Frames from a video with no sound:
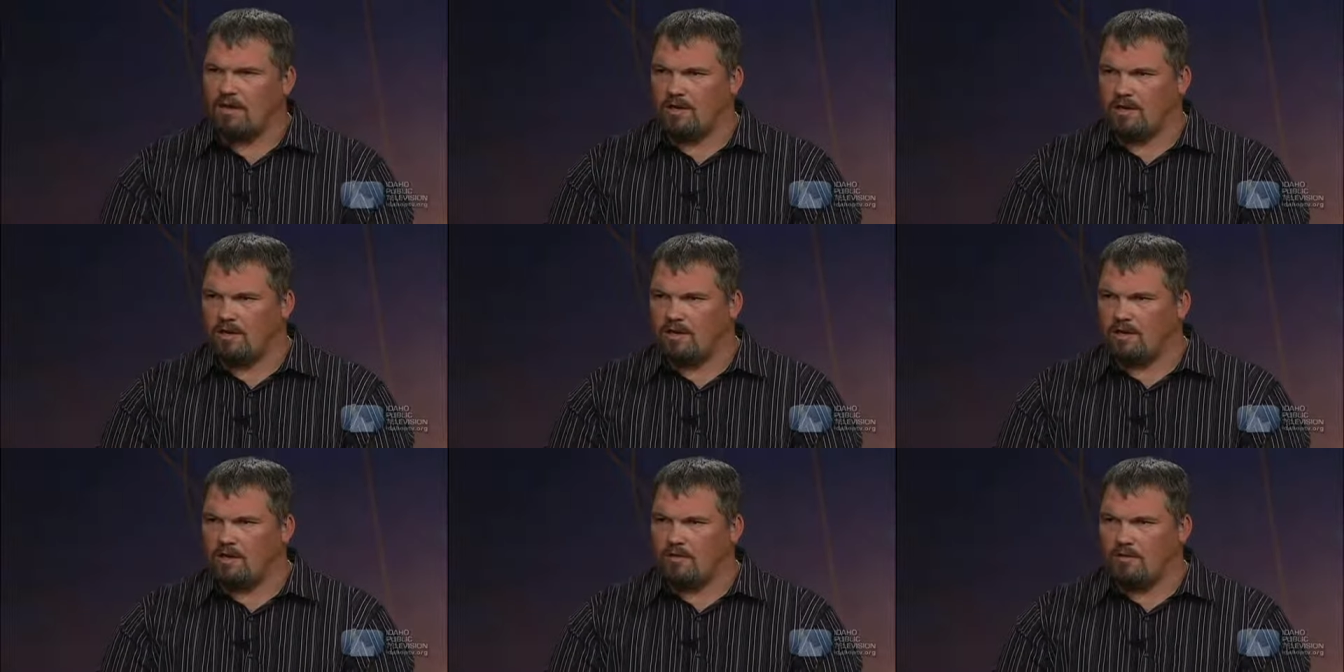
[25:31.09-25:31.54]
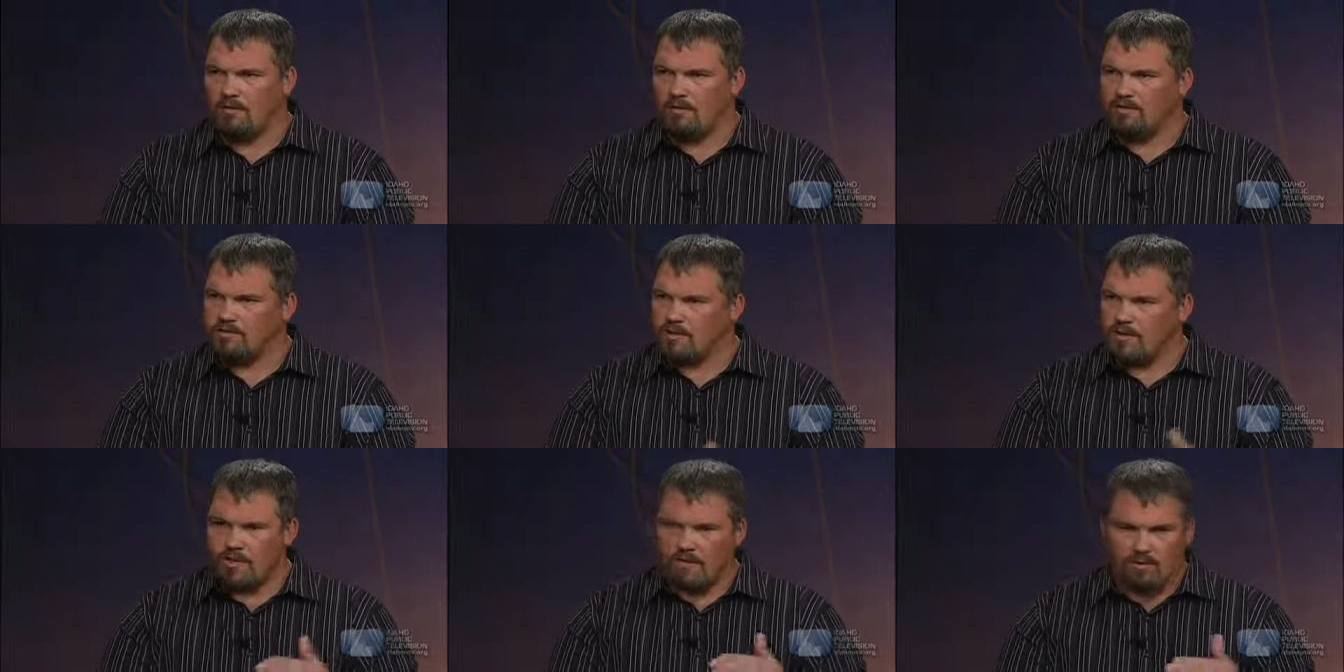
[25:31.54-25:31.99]
And, you know, and
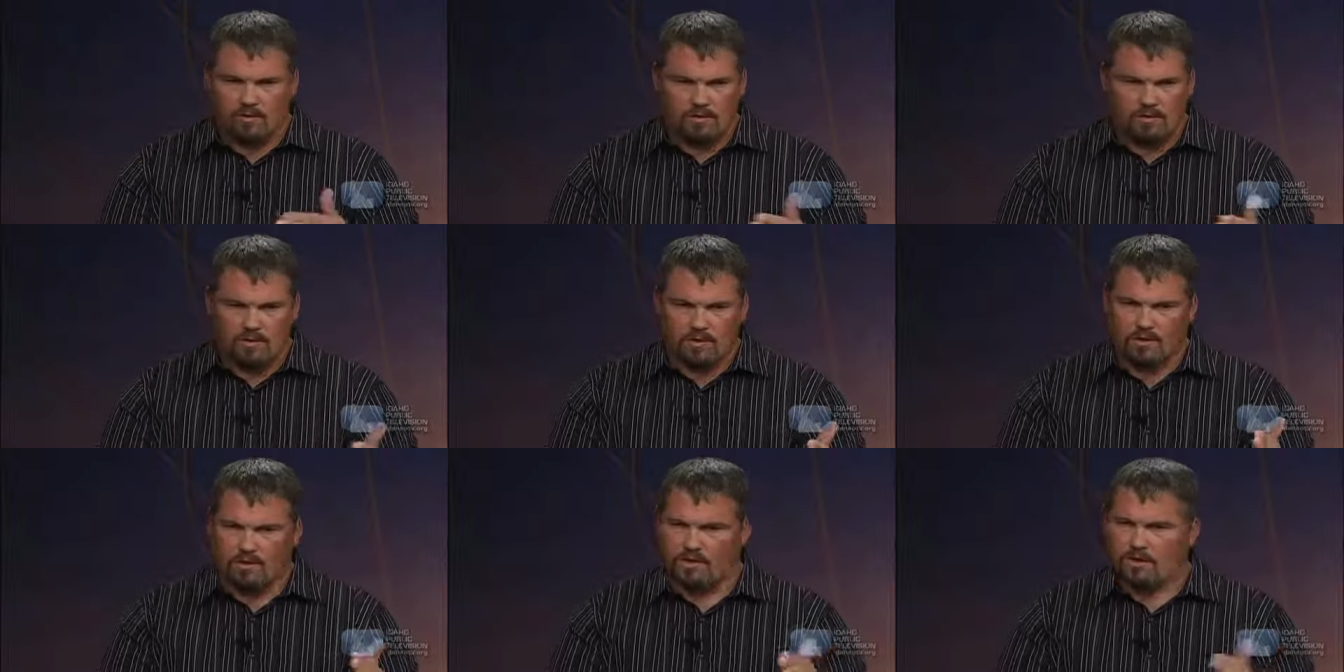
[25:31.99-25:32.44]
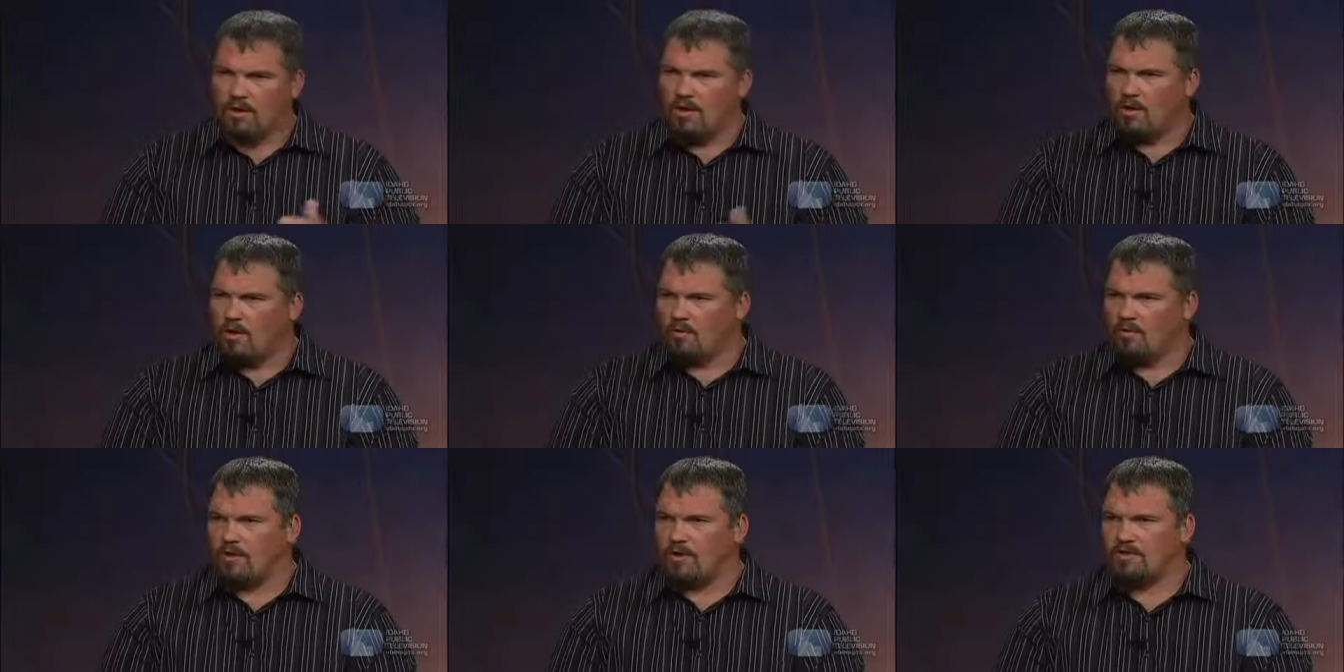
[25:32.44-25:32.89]
so I go into the
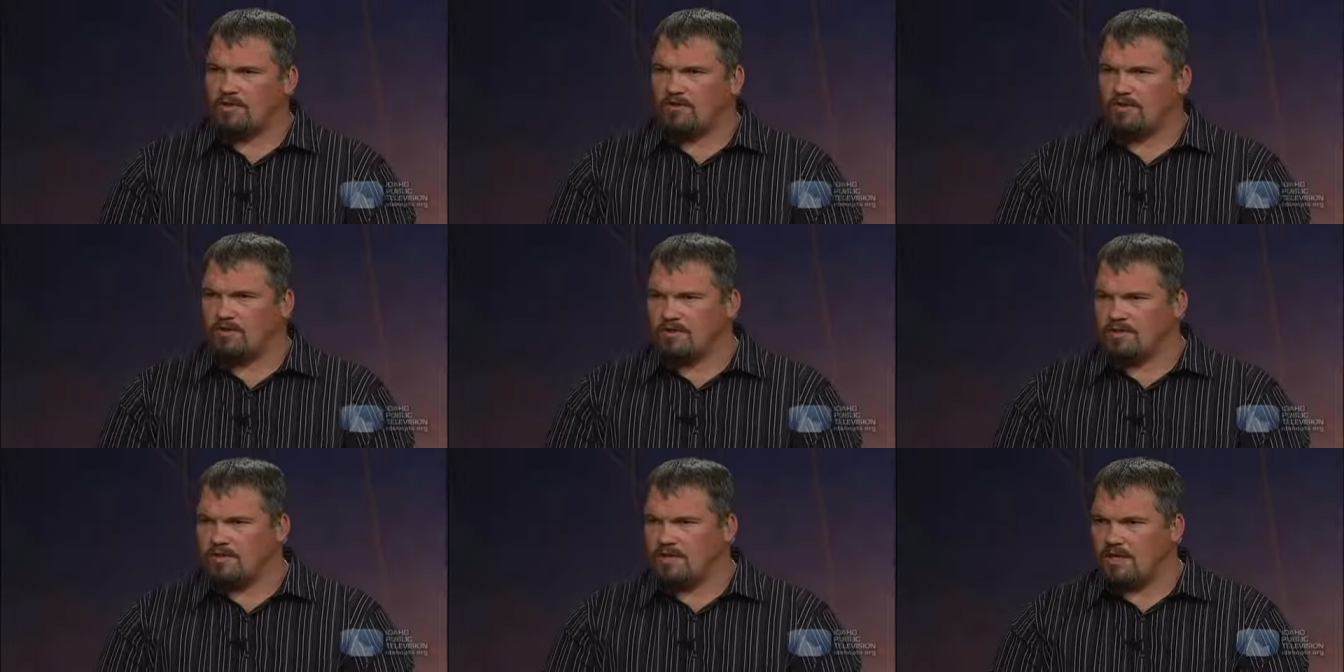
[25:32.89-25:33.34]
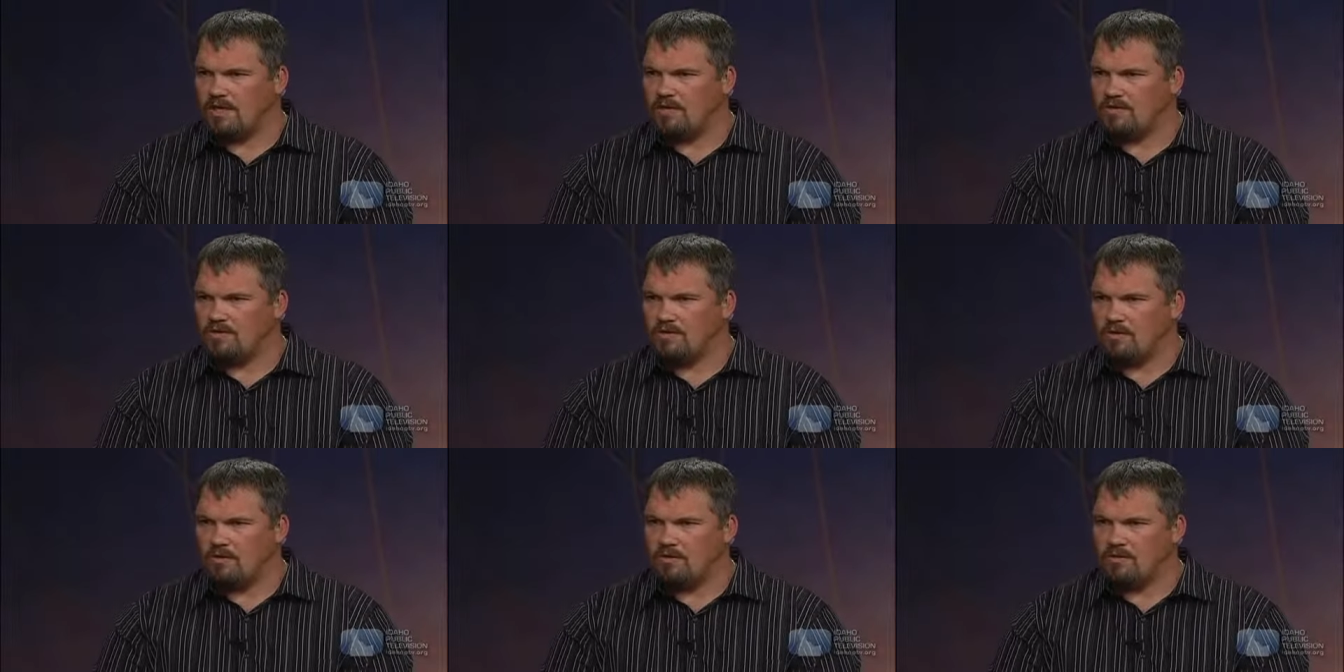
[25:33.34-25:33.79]
restaurants that I
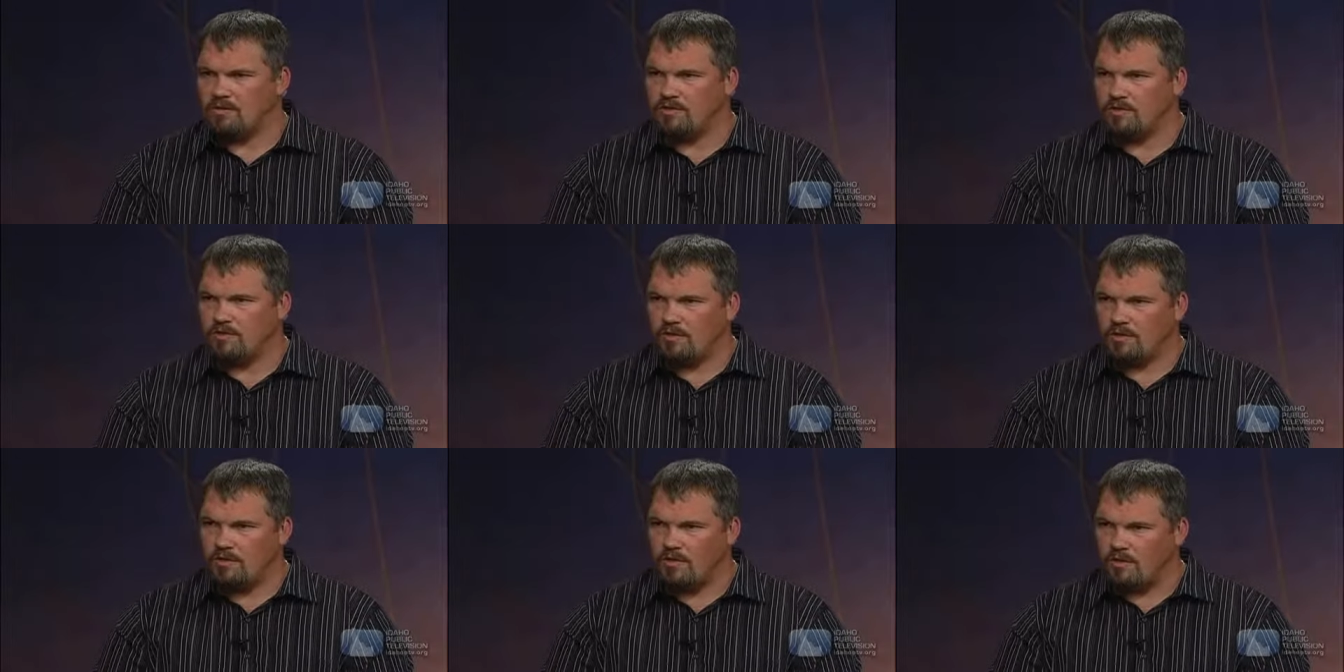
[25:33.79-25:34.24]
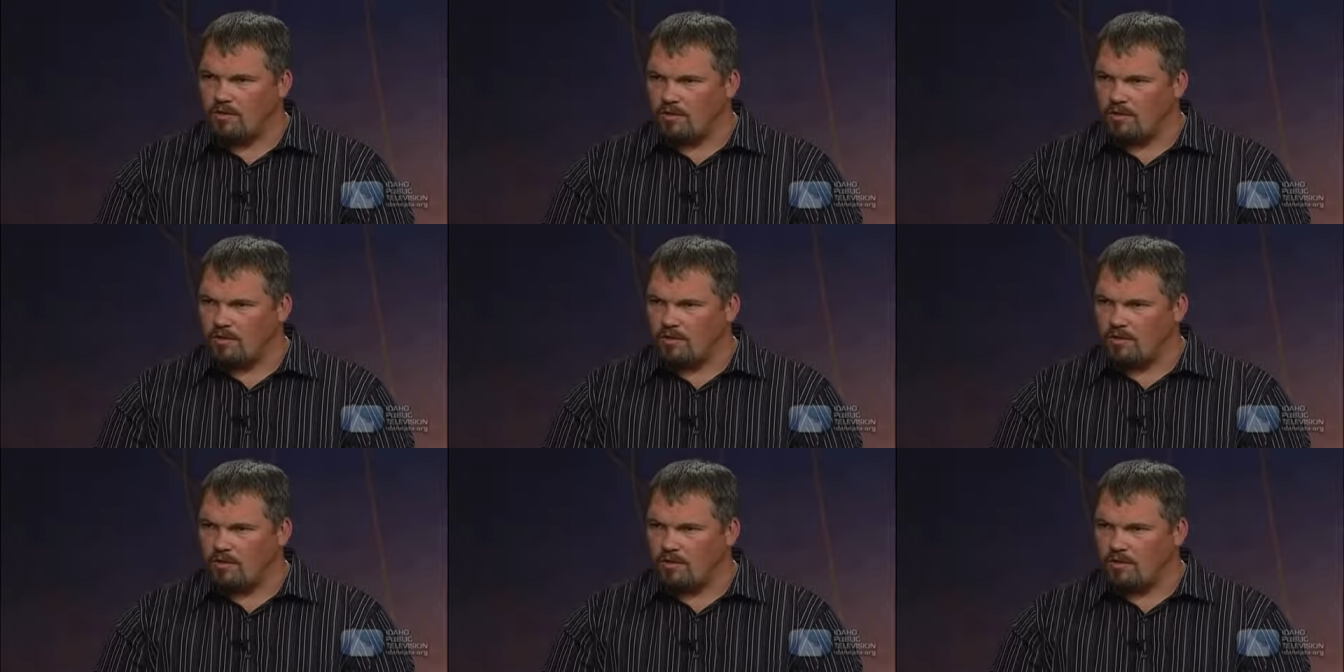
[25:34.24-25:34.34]
used to go to and uh,